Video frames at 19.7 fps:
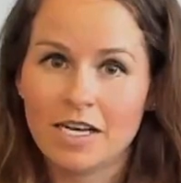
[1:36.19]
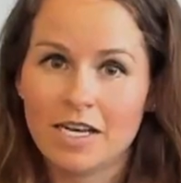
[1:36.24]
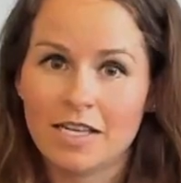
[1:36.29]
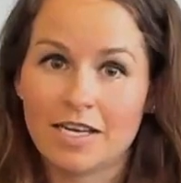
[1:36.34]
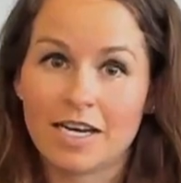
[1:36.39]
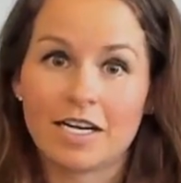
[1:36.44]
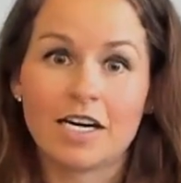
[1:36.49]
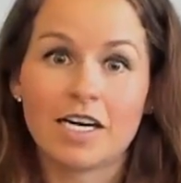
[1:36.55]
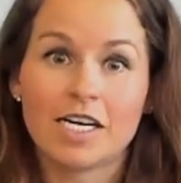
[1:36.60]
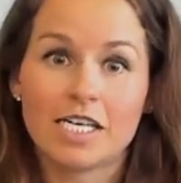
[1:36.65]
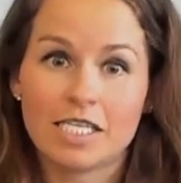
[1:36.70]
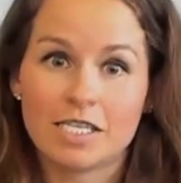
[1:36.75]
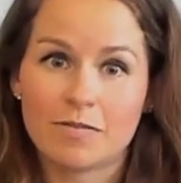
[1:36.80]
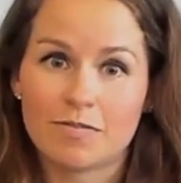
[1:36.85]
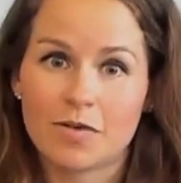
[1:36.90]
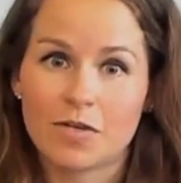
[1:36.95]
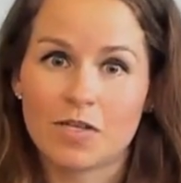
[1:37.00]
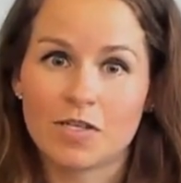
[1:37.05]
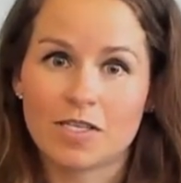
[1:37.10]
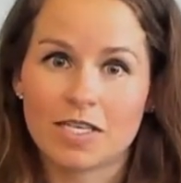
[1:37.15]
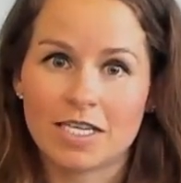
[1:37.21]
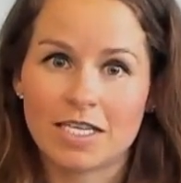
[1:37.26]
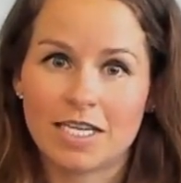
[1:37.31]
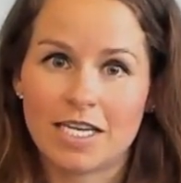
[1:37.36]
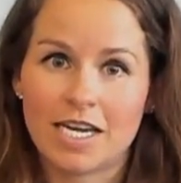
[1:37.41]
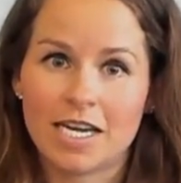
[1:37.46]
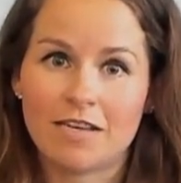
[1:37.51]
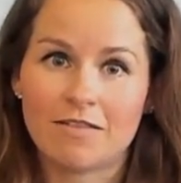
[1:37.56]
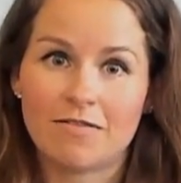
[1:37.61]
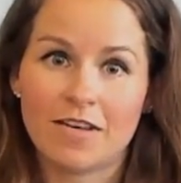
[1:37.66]
that customers can
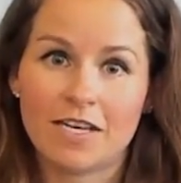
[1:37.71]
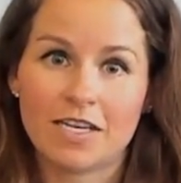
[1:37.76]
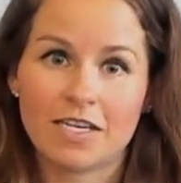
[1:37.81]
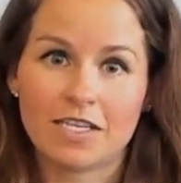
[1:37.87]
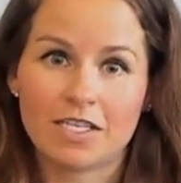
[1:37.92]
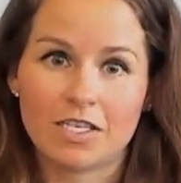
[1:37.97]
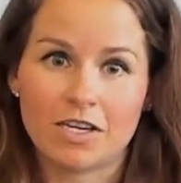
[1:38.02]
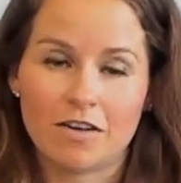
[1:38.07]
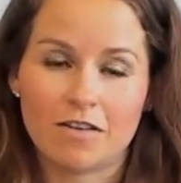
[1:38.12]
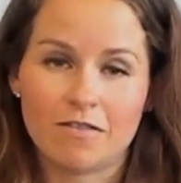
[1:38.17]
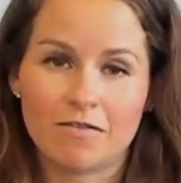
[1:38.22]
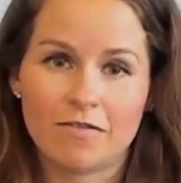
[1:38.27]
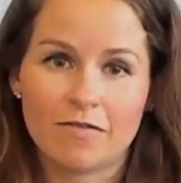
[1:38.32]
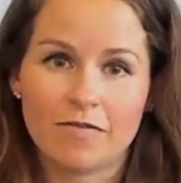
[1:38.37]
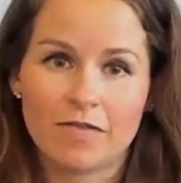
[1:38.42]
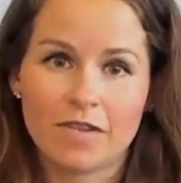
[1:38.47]
take advantage of.